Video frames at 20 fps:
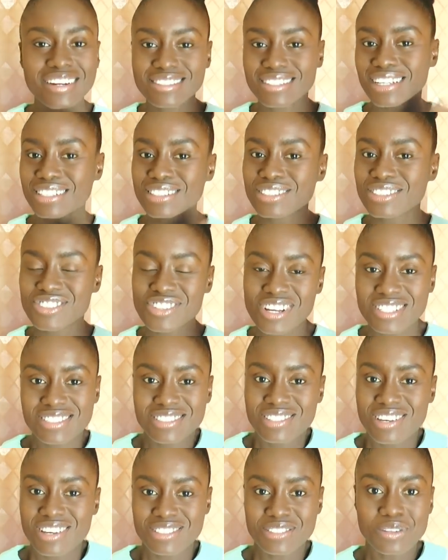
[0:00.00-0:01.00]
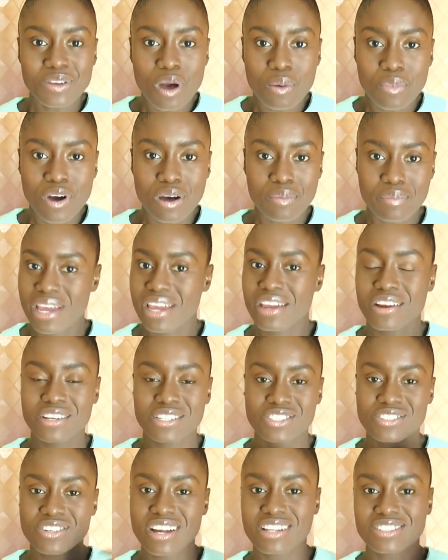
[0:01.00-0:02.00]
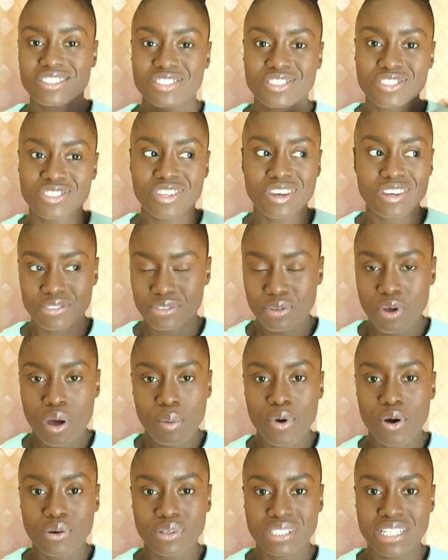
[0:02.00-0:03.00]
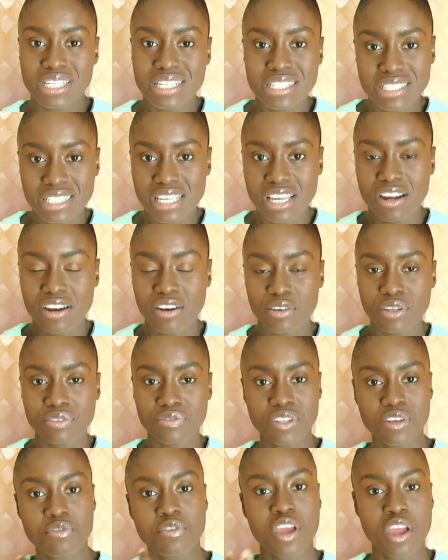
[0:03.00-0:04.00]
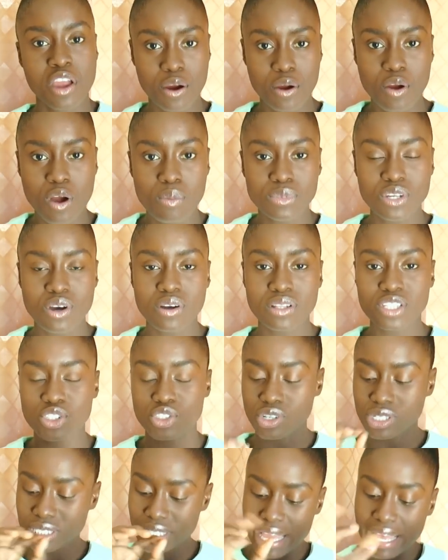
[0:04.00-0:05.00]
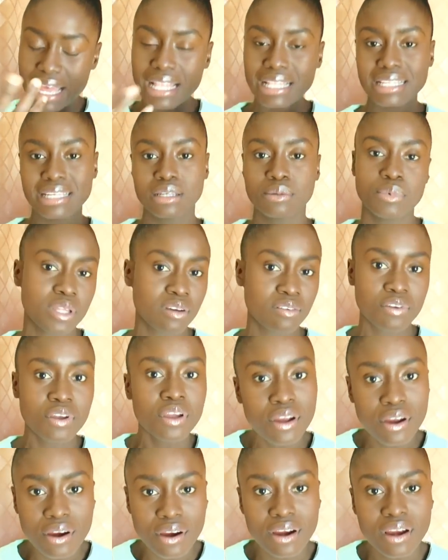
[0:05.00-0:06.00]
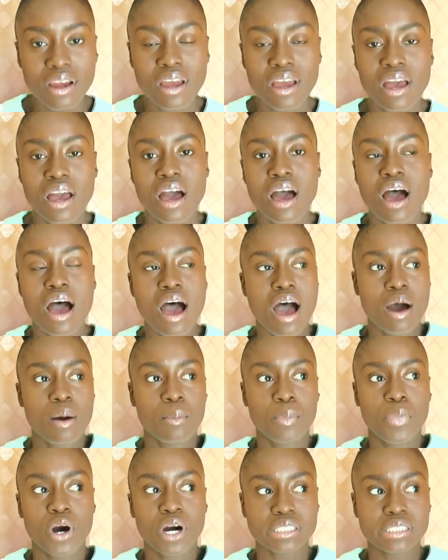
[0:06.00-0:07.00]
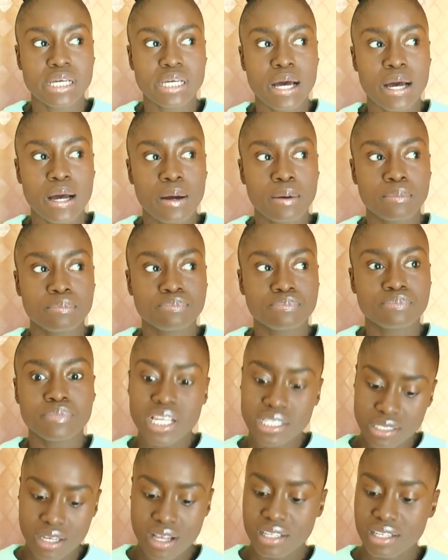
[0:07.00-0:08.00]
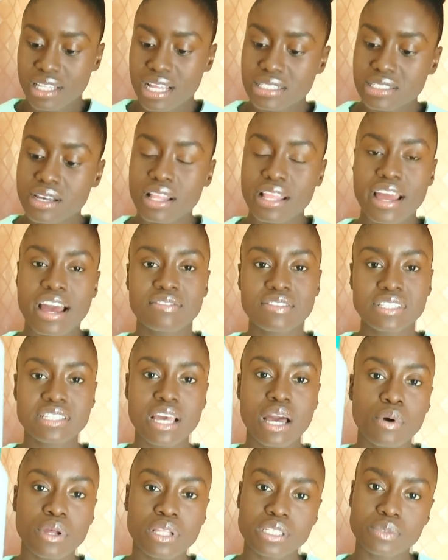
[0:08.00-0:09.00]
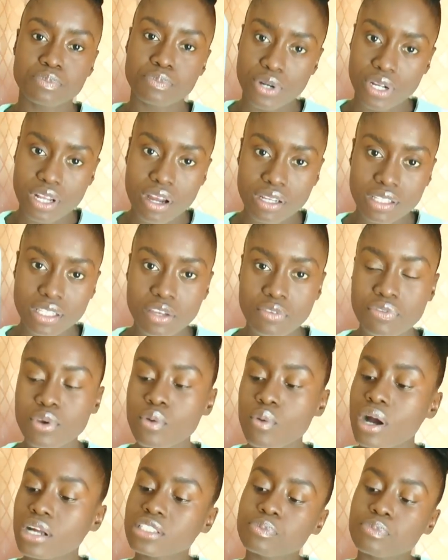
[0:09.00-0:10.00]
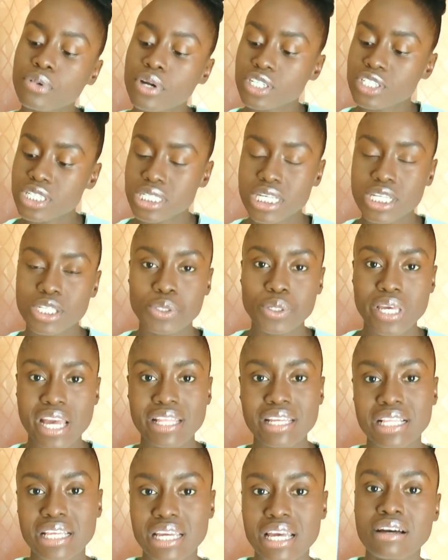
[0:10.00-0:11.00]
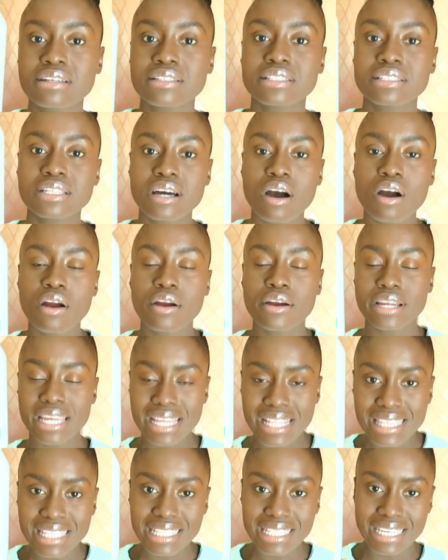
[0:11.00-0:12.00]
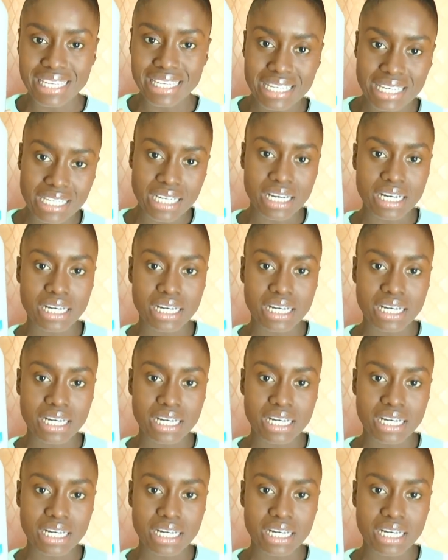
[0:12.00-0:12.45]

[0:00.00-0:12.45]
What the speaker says: hair, it just doesn't come out. My hair strands doesn't come out easily, or even if hair comes out, it's just like a little bit of hair. Basically, that's all I have to say about this product. If you want to purchase it, you can click on or in the link